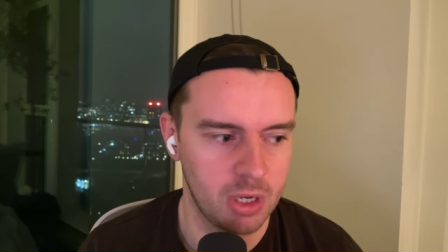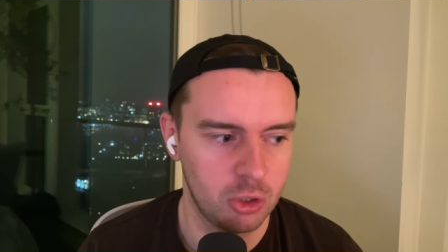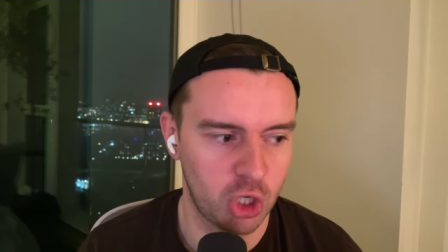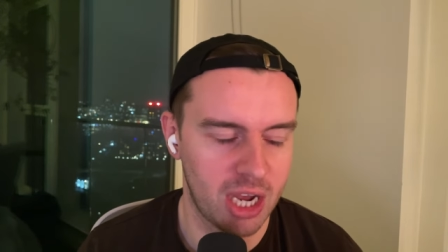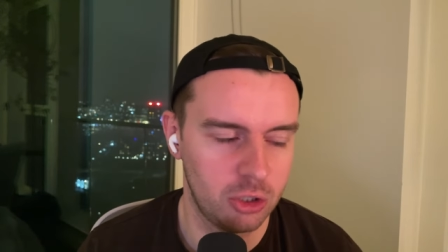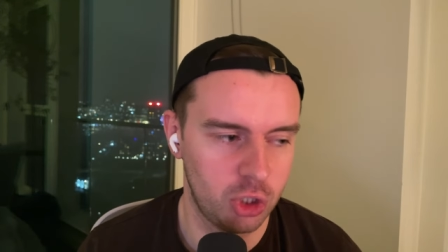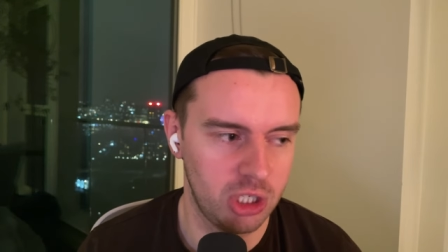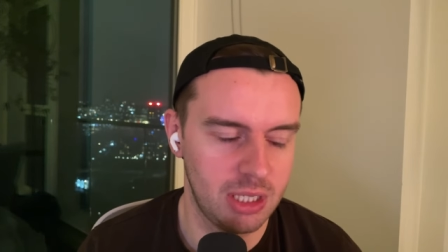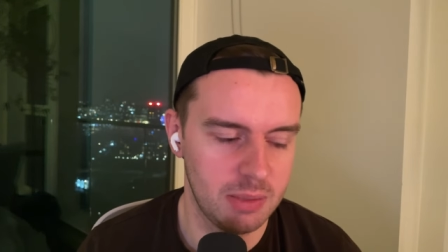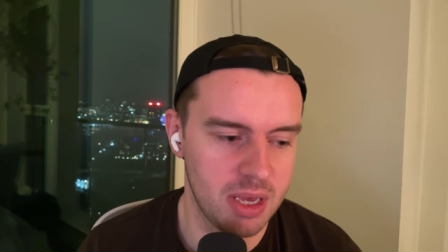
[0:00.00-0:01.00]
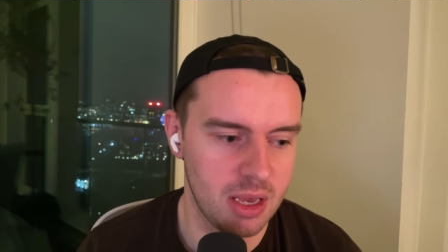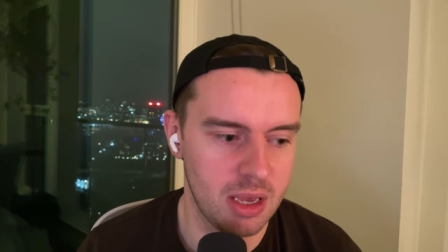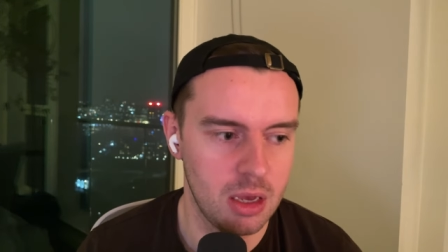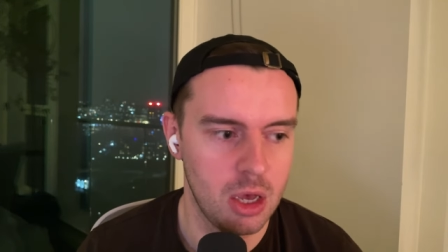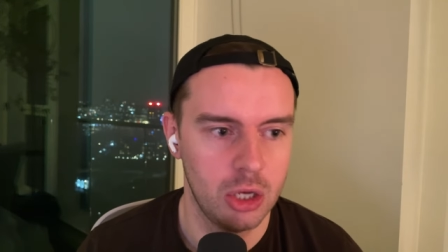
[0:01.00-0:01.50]
chat
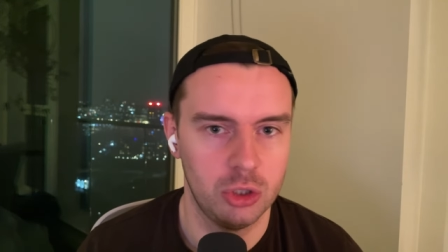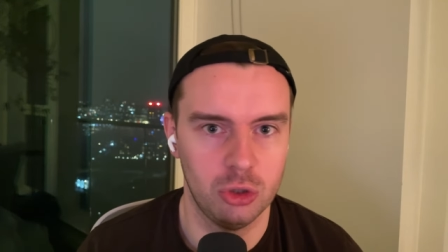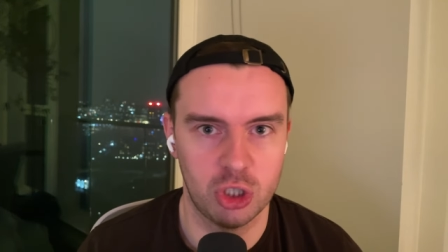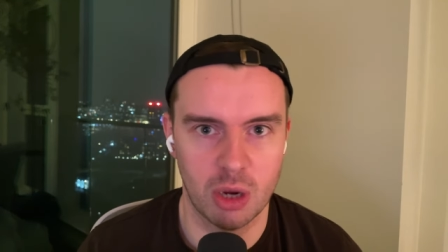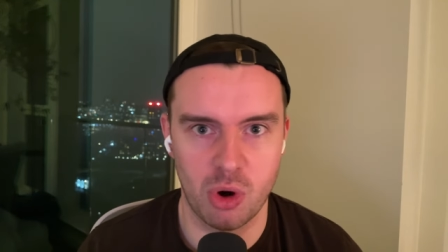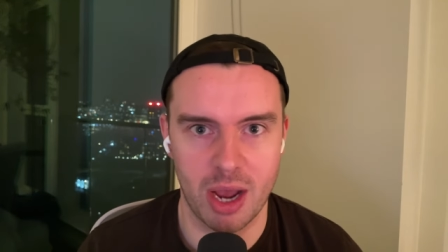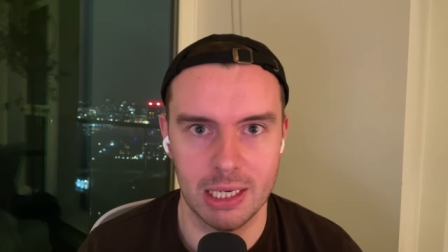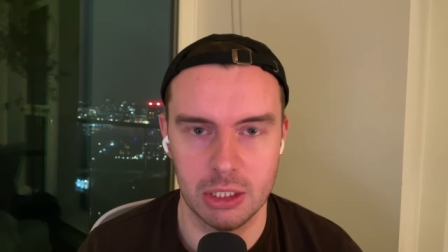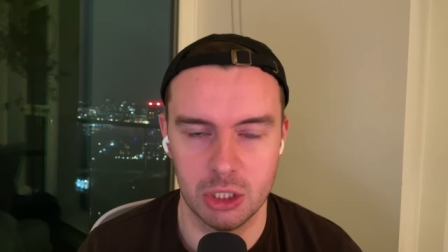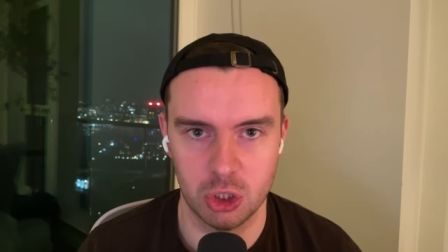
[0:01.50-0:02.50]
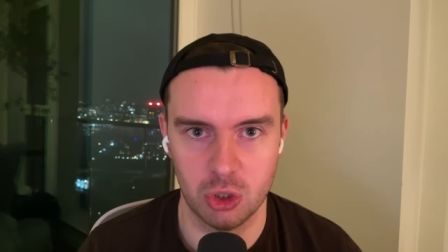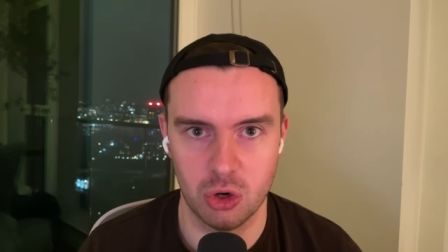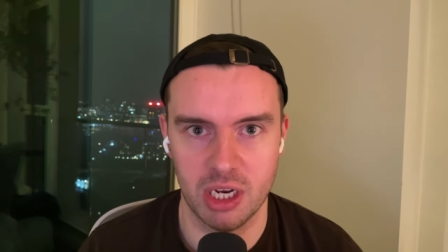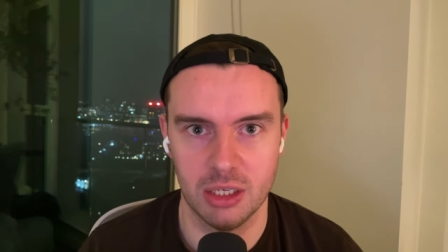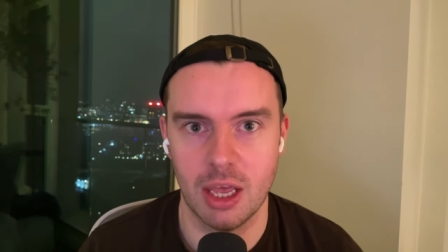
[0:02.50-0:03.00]
GTP to summarize the
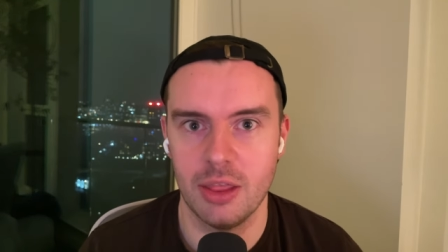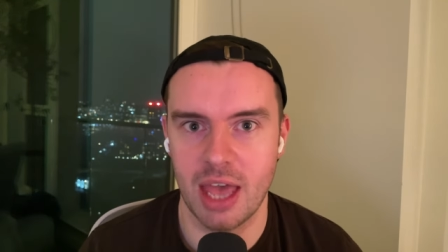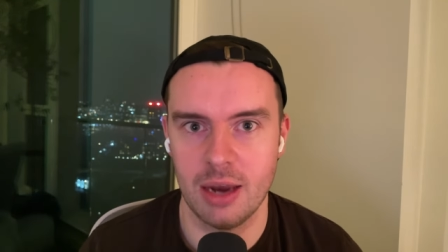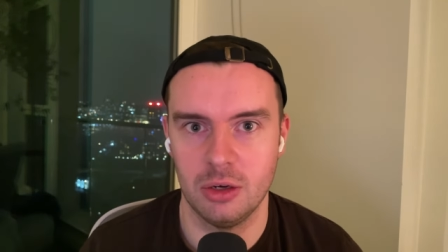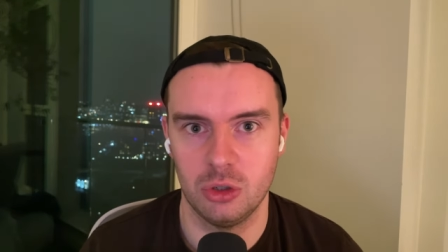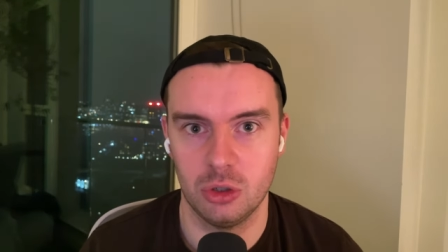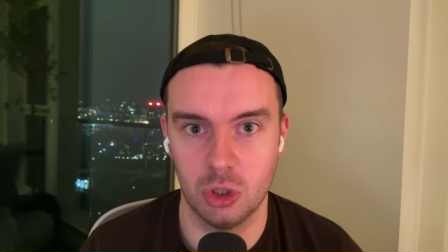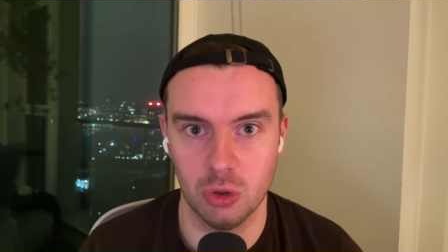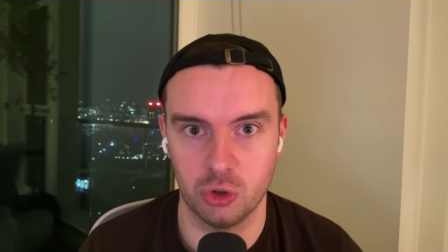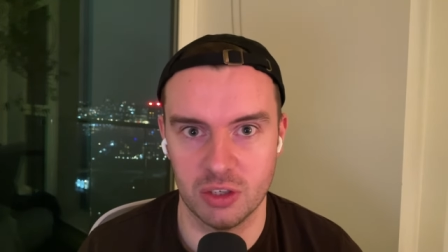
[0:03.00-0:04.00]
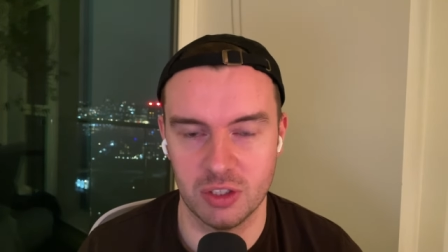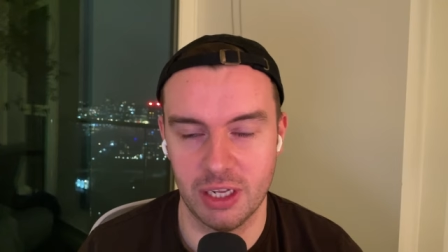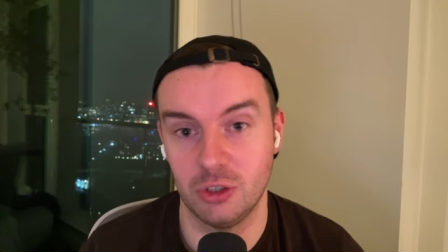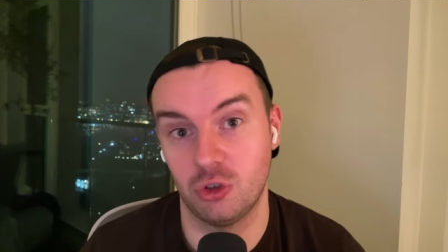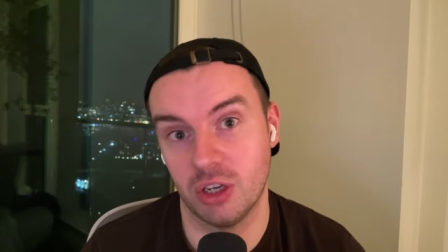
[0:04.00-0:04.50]
stories, then Google
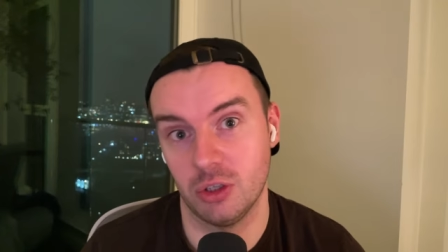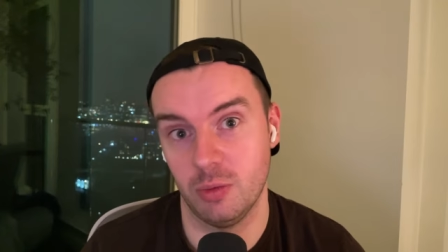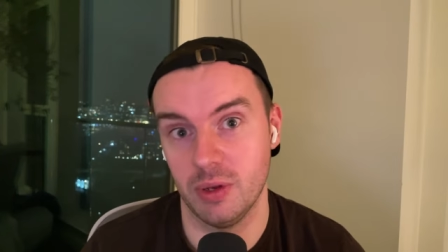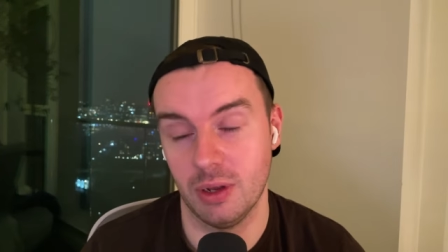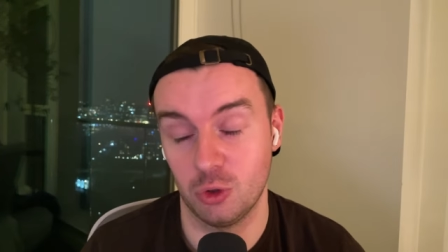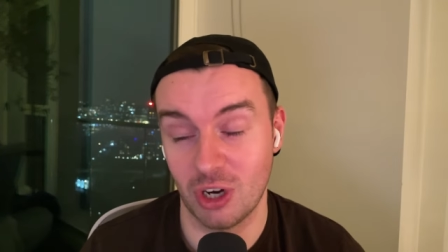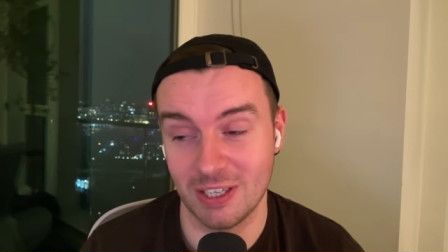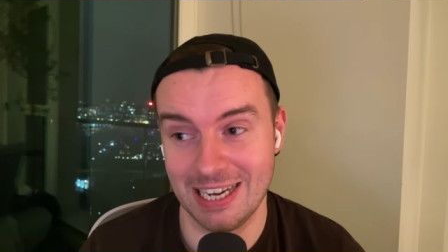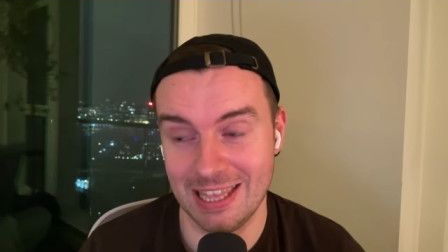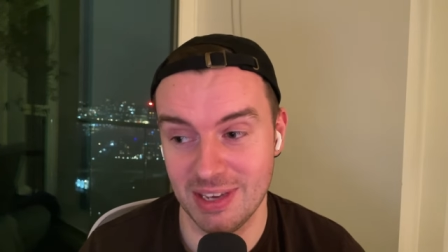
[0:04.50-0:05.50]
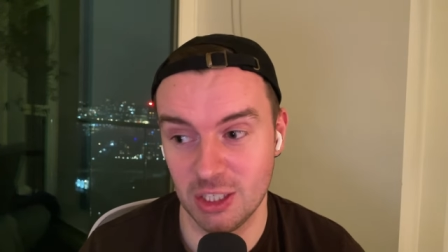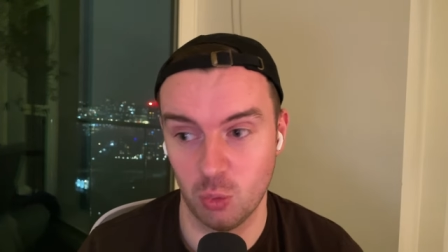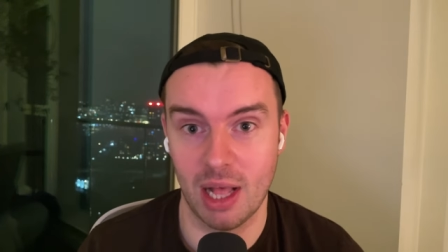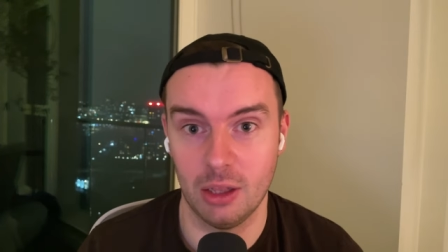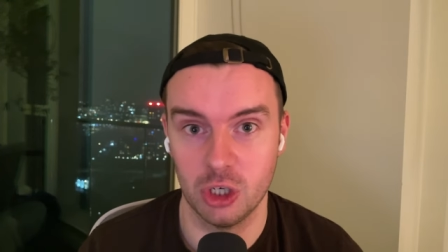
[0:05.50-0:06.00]
Translate to translate, uh, translate them into
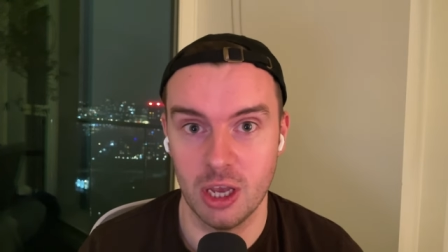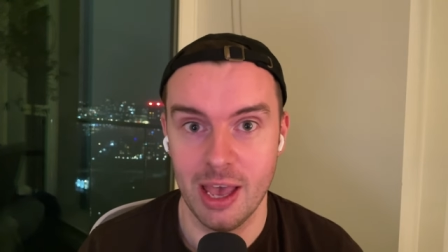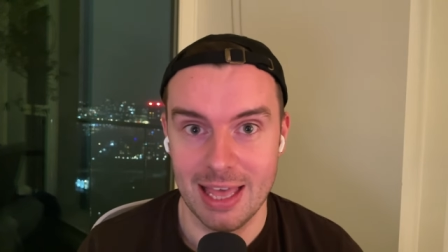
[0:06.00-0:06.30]
Welsh,